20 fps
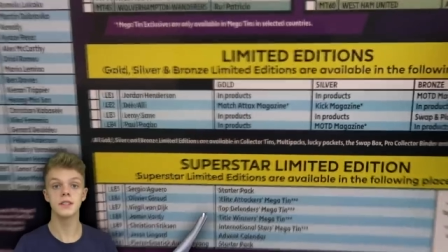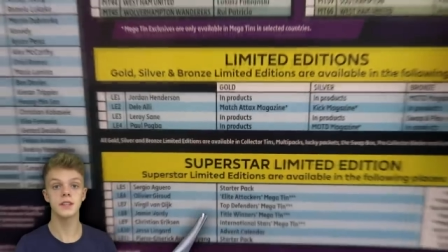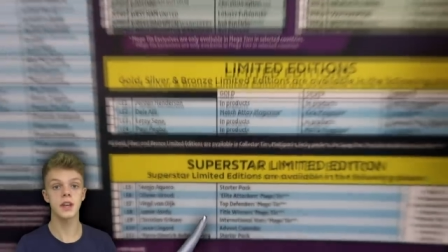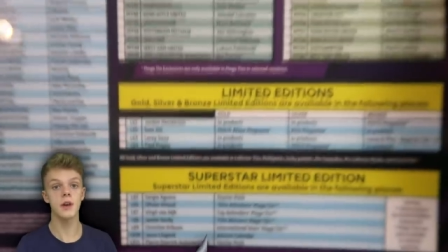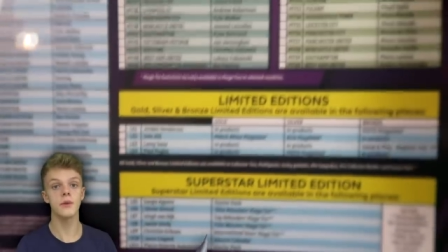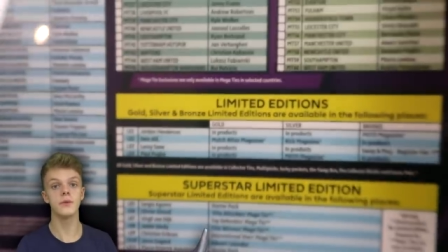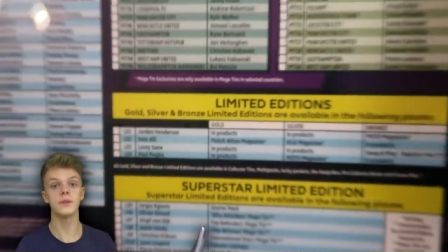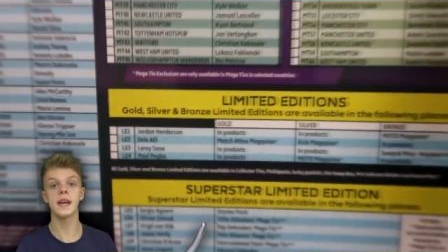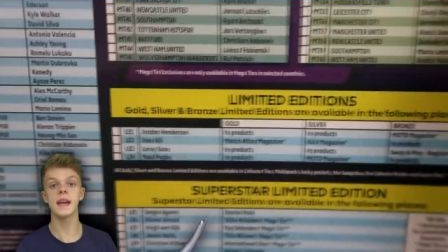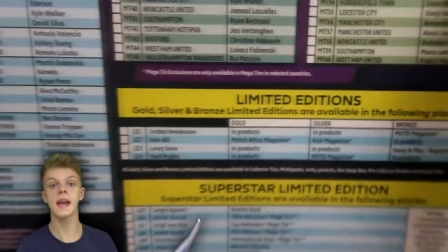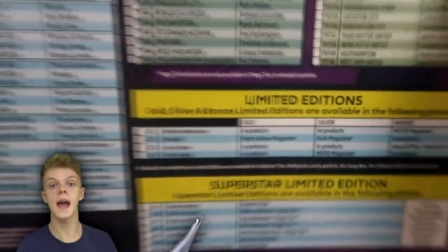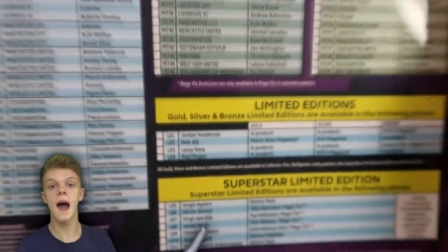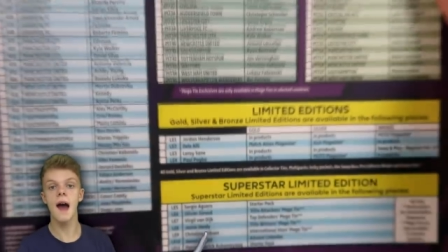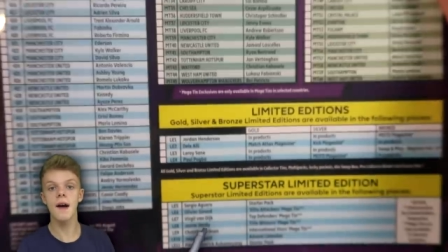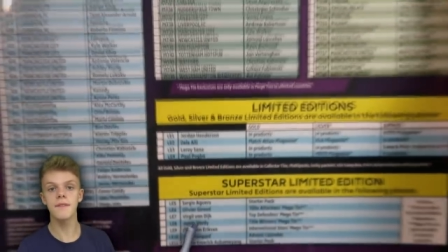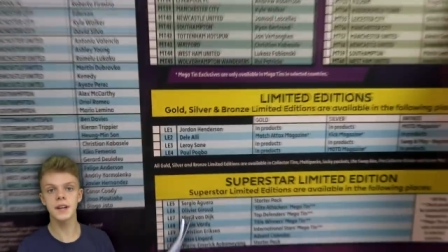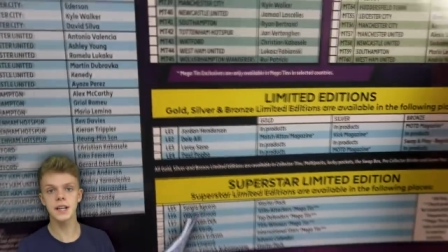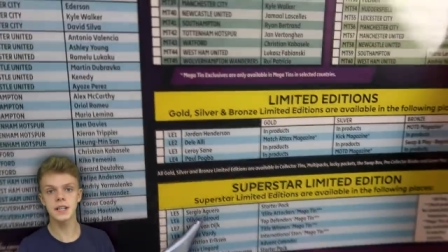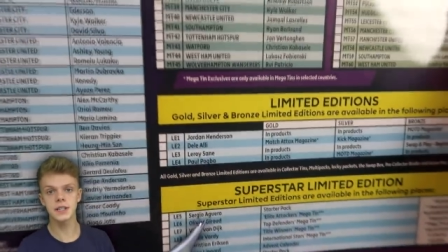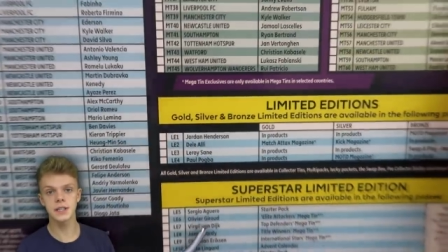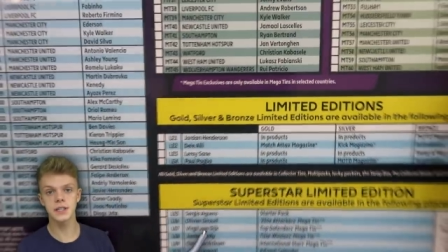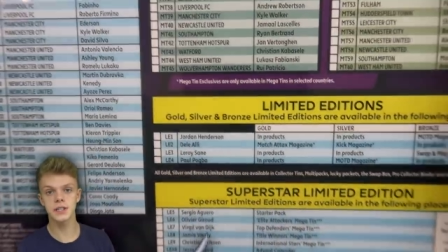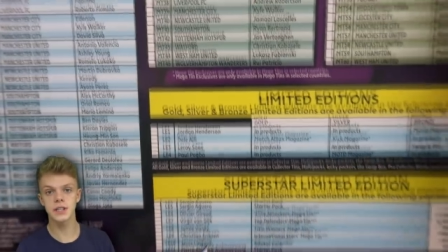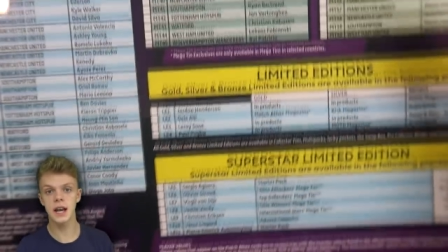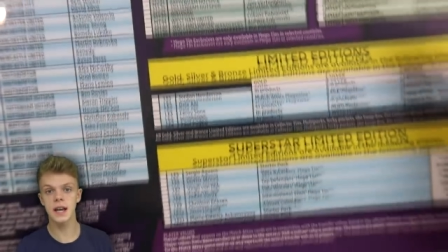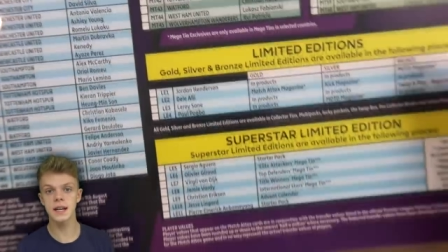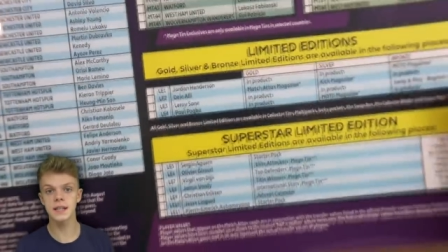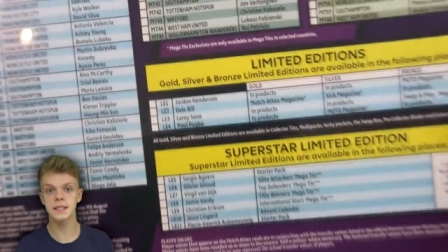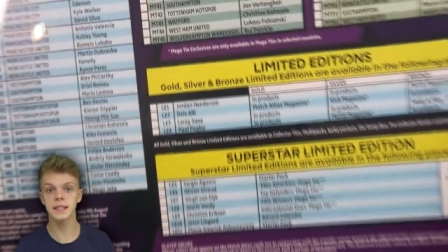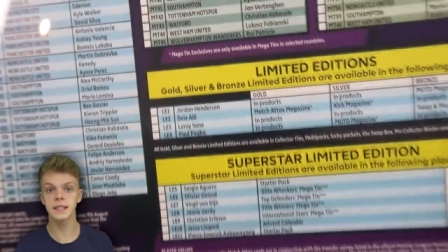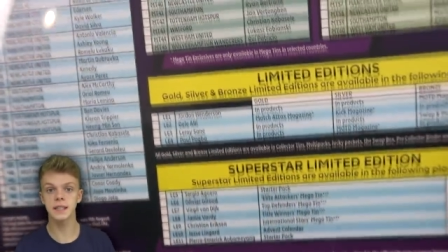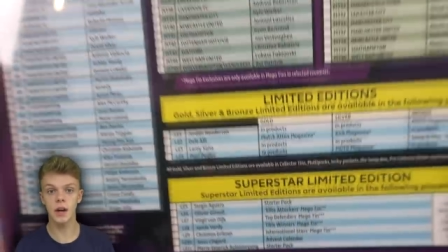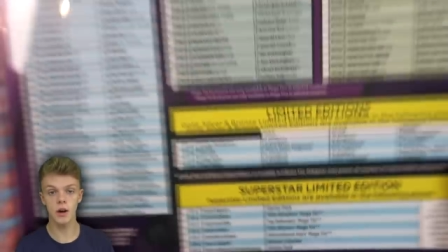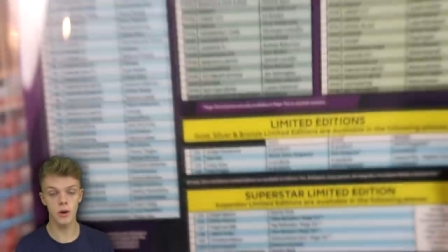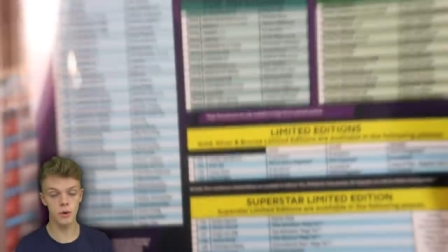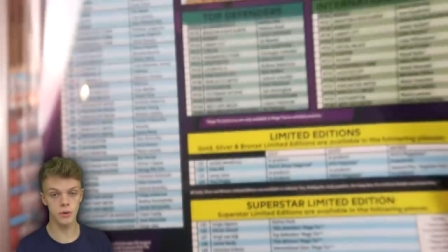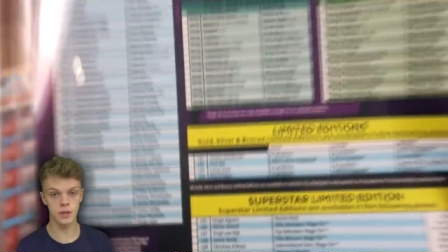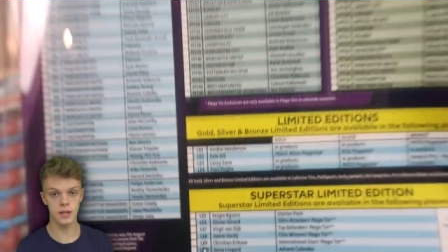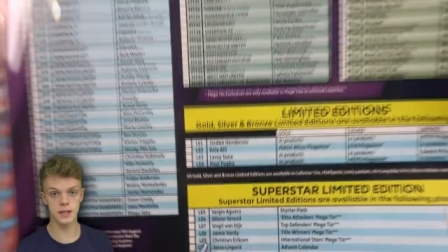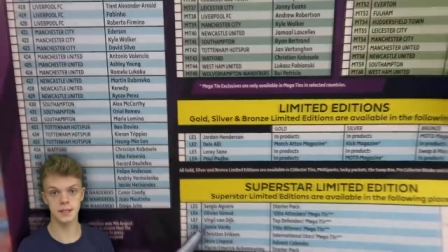So they have actually changed the
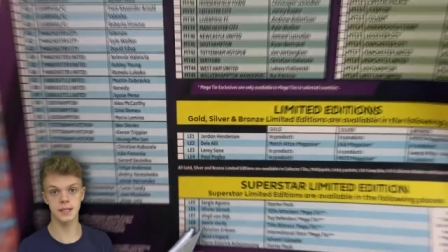gold,